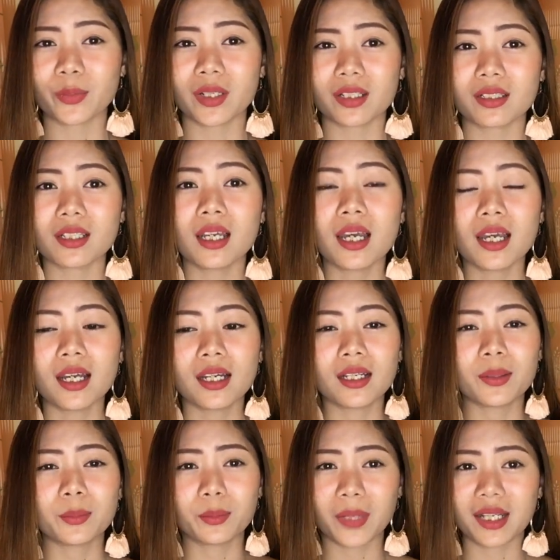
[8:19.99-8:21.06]
ibang
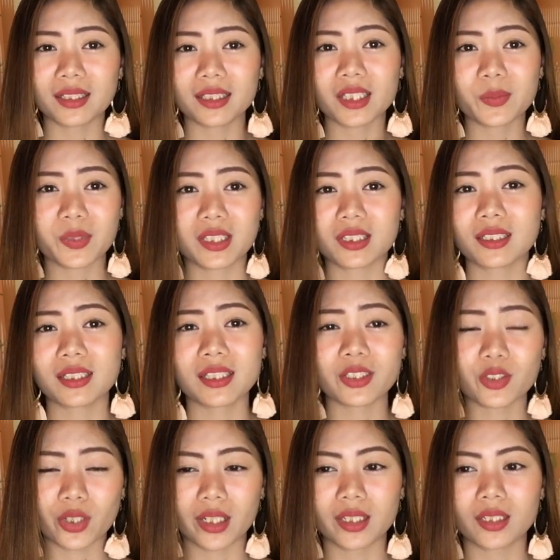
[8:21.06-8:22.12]
matte lipstick na
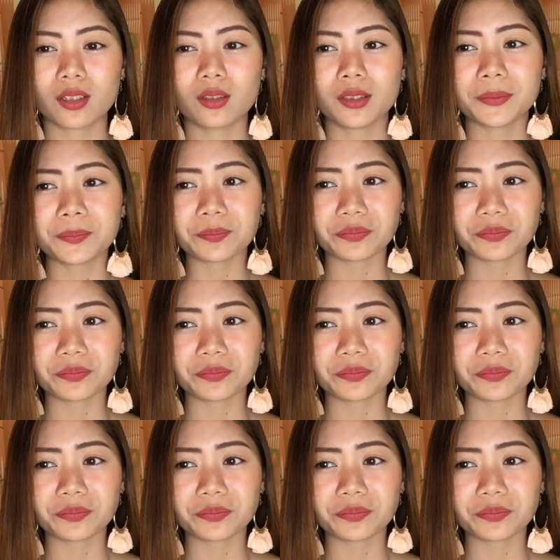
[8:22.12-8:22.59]
na-try ko